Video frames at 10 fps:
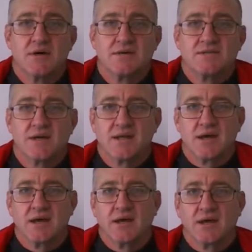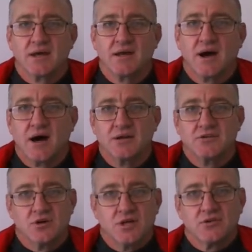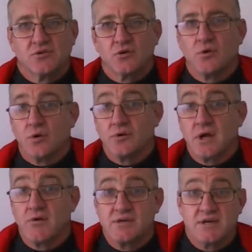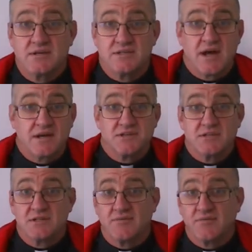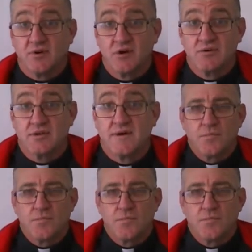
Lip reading: Sunday in our journey through the ordinary season, our season of growth.